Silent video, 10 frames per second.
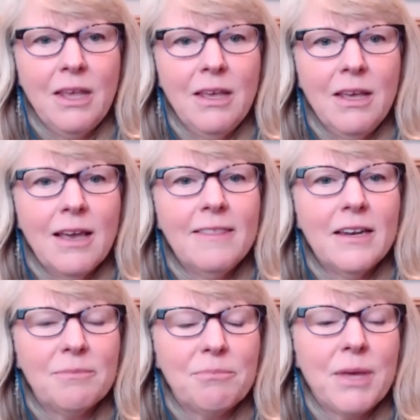and that
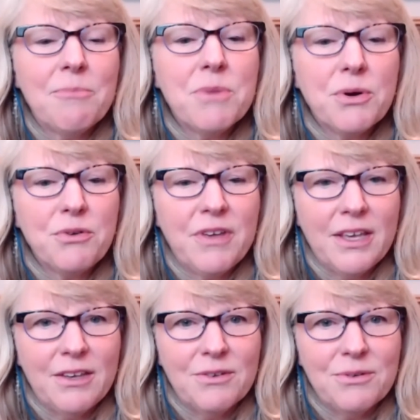it may motivate
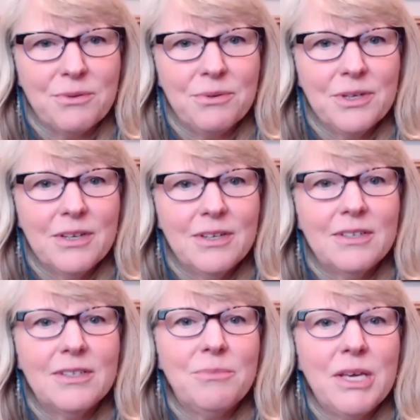you
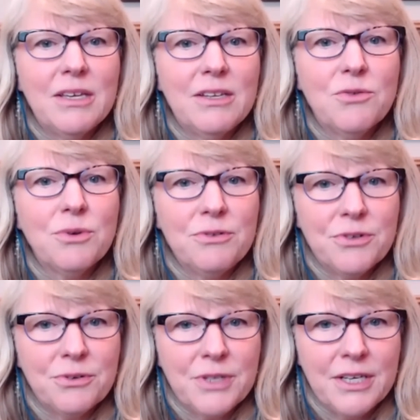to begin your
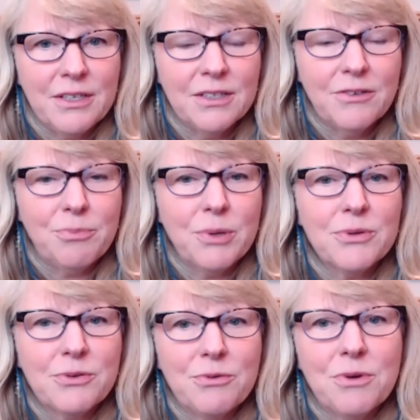journey of
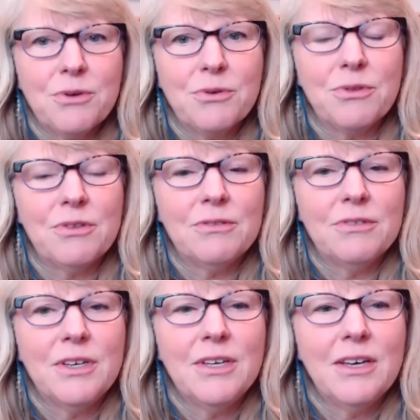personal growth
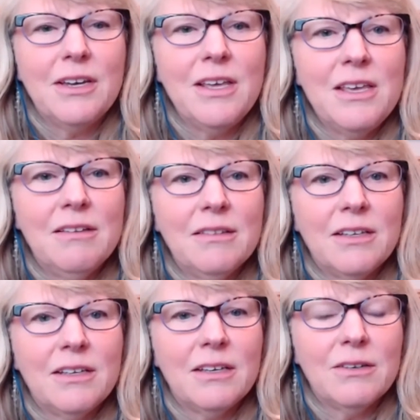and
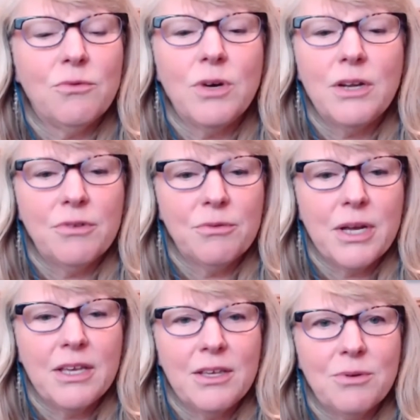healing in whatever way
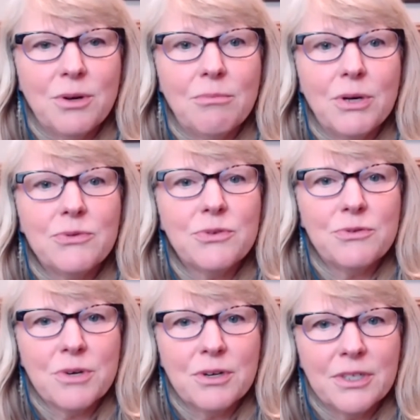you are most
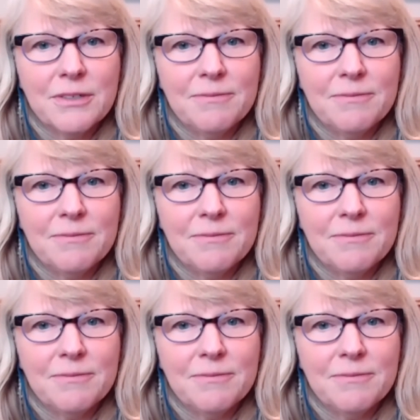drawn.